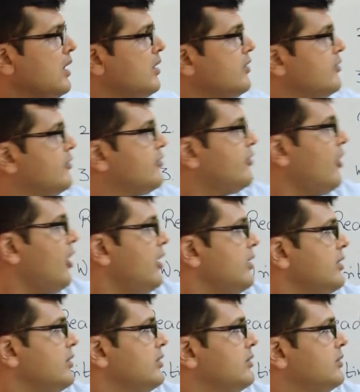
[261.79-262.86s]

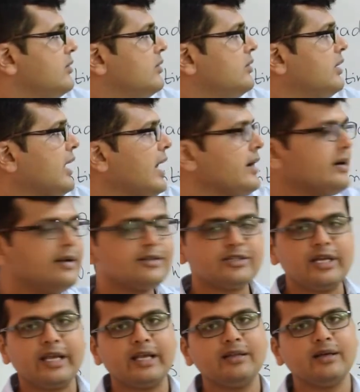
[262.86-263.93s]
For the candidates
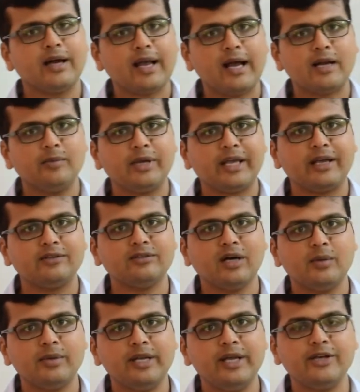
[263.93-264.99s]
taking the academic
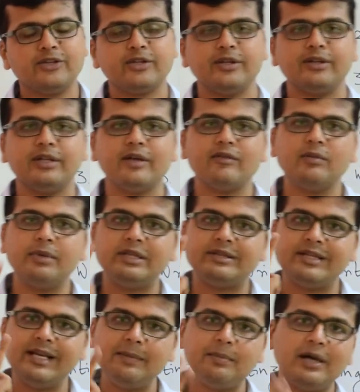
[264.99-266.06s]
examination, there will be
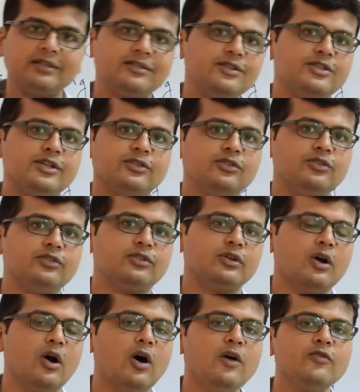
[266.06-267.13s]
3 passages
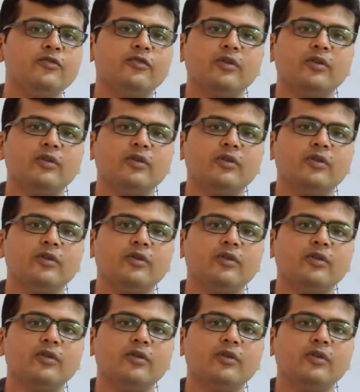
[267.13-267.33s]
of